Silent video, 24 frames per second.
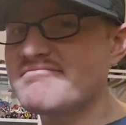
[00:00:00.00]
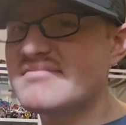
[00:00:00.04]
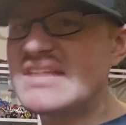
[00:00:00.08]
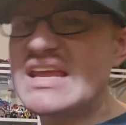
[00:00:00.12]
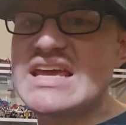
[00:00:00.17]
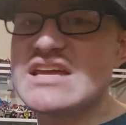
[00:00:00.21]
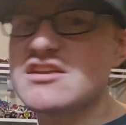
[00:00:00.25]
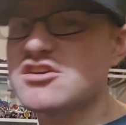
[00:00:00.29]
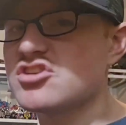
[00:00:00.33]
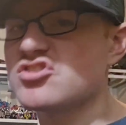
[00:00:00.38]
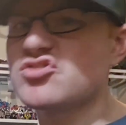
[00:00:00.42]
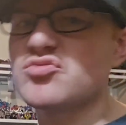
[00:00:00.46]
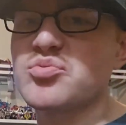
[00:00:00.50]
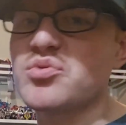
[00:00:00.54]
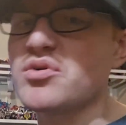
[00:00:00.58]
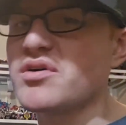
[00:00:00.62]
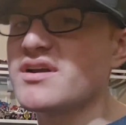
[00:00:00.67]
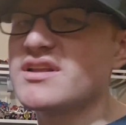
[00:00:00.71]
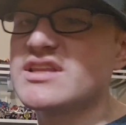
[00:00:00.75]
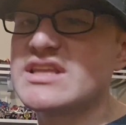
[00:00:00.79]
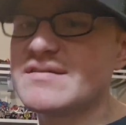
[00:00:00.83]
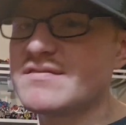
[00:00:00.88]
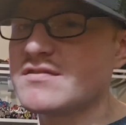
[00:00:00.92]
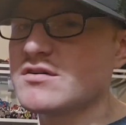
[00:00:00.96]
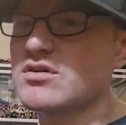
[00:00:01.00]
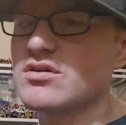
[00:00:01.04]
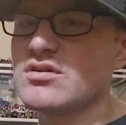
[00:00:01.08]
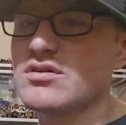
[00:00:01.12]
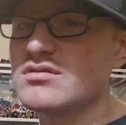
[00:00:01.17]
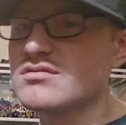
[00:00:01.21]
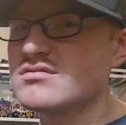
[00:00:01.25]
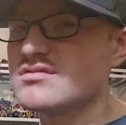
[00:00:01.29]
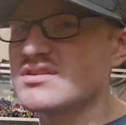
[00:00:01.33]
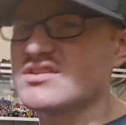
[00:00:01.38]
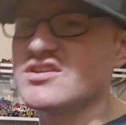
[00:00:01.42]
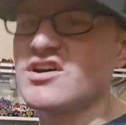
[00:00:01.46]
It's just really
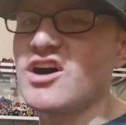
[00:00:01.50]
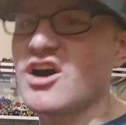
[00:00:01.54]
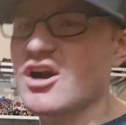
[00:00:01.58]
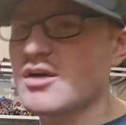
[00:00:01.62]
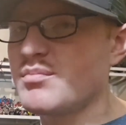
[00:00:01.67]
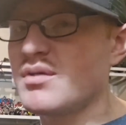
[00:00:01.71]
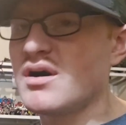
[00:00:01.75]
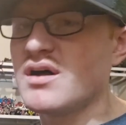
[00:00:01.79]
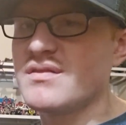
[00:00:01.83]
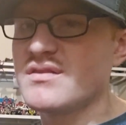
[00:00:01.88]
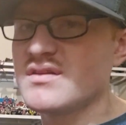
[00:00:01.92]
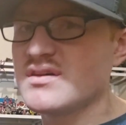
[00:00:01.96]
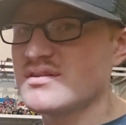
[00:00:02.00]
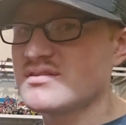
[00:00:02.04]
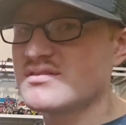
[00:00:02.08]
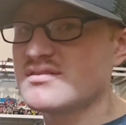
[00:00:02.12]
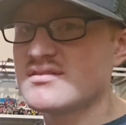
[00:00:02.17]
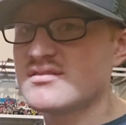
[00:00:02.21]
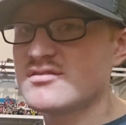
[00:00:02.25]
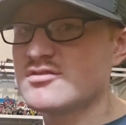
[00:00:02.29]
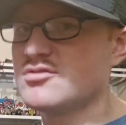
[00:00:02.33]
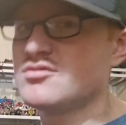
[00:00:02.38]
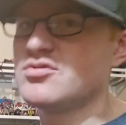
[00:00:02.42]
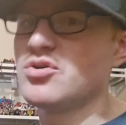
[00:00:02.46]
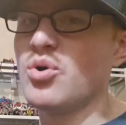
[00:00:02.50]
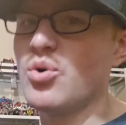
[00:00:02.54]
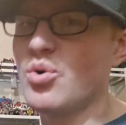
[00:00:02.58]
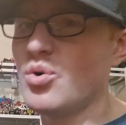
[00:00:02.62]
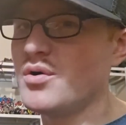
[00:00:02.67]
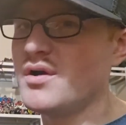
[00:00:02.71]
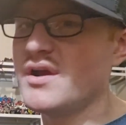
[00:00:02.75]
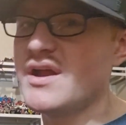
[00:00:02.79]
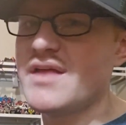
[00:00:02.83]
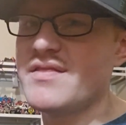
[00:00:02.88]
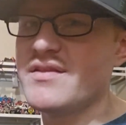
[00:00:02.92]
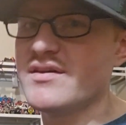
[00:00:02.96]
difficult to talk about this
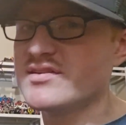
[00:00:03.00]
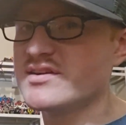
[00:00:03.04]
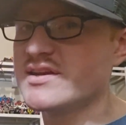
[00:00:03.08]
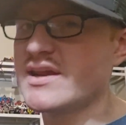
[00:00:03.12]
toy and this